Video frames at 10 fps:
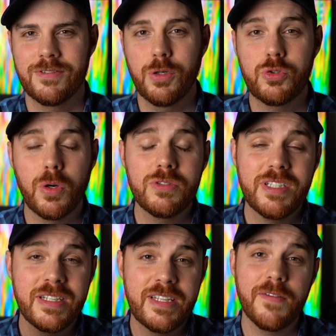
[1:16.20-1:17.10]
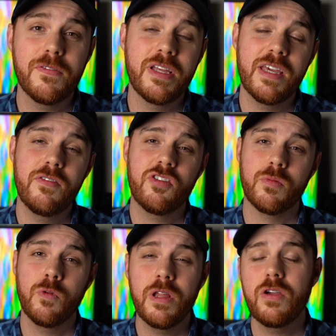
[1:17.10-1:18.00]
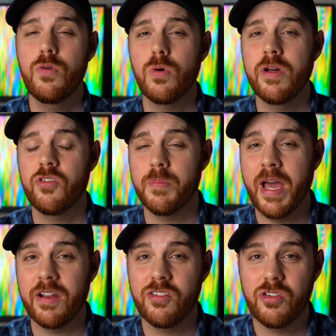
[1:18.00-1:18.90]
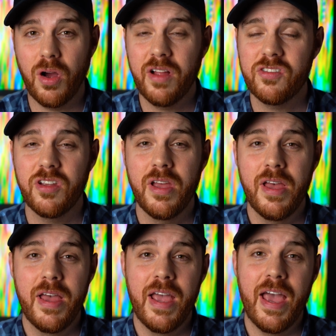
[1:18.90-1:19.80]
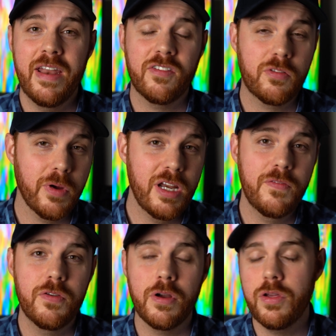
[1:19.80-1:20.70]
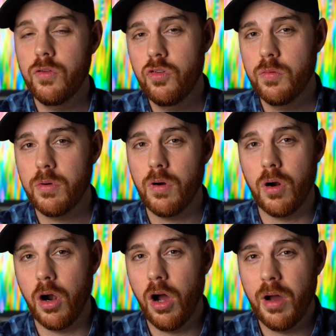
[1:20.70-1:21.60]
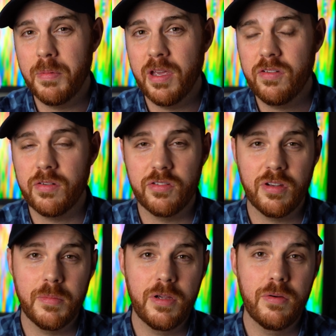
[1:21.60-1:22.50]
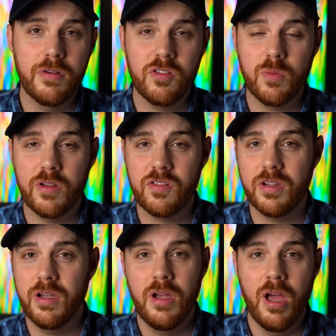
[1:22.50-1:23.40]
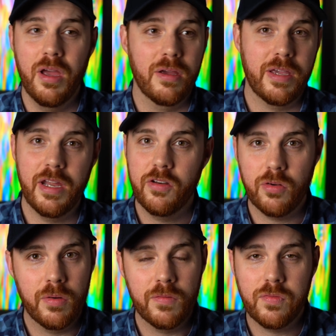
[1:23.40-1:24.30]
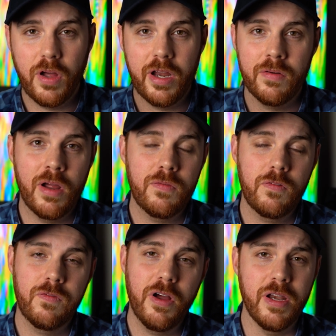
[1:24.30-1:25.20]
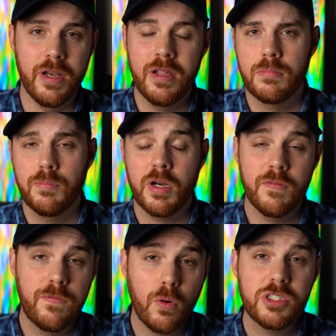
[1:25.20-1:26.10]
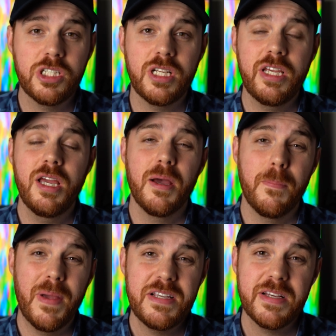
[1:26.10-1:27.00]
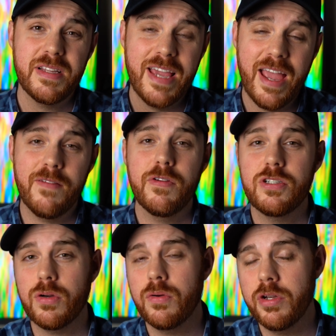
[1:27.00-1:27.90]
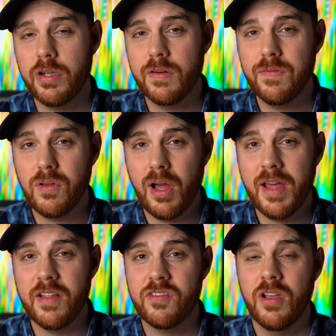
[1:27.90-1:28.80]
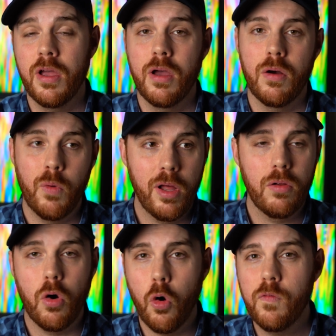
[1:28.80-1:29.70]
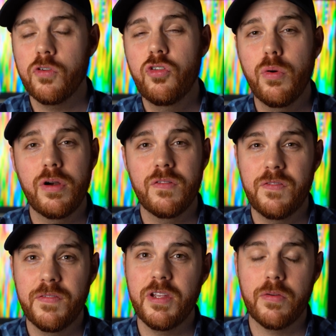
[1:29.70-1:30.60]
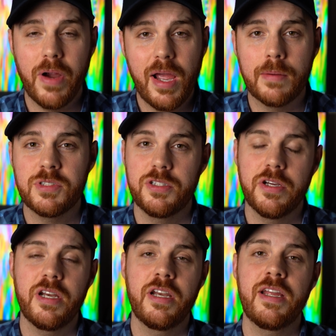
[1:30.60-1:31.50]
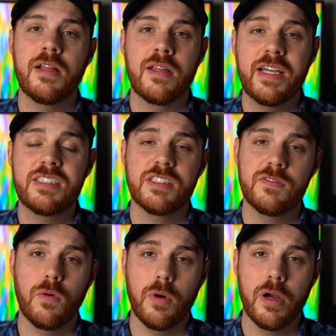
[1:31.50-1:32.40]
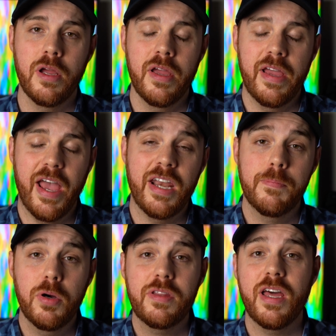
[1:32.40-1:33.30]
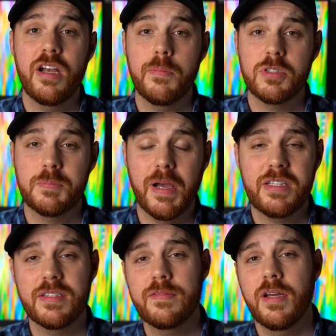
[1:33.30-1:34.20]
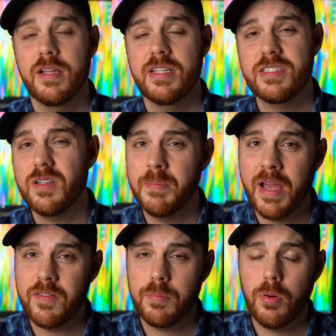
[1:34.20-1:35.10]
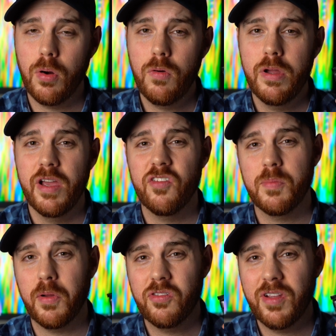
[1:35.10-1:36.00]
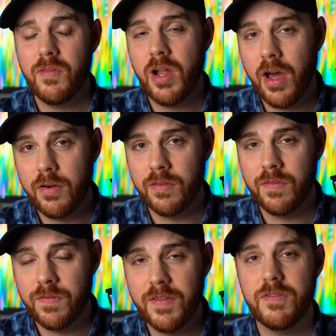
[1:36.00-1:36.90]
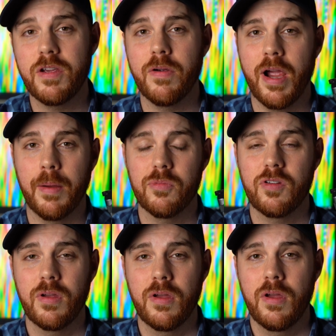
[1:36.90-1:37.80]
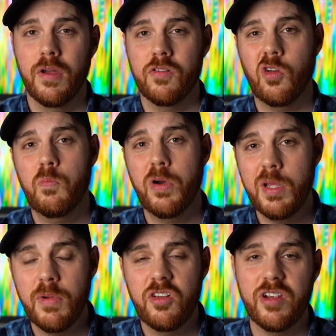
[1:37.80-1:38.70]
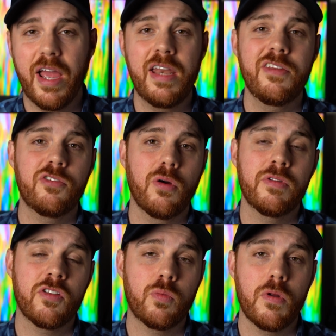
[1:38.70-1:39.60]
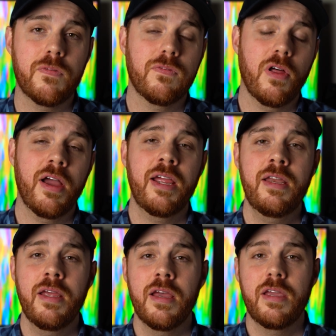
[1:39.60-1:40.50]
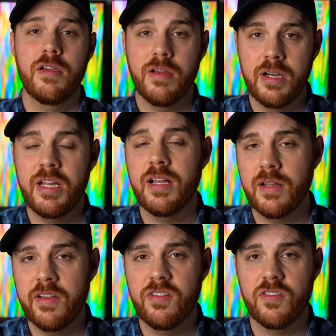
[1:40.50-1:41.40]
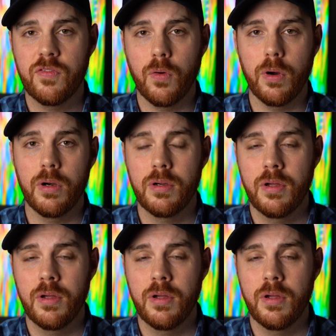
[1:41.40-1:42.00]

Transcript: So drones can definitely give you some really cool and dramatic shots. And it's great if you're a YouTuber or a hobbyist or somebody who just wants to get a drone and fly it around for fun. But unfortunately, basically every drone you're gonna fly that's, well, over 250 grams, you're gonna need a license for. And to put that into perspective, this little Mavic Pro is about 750 grams. So pretty much any drone that's worth flying, you're gonna need a license for.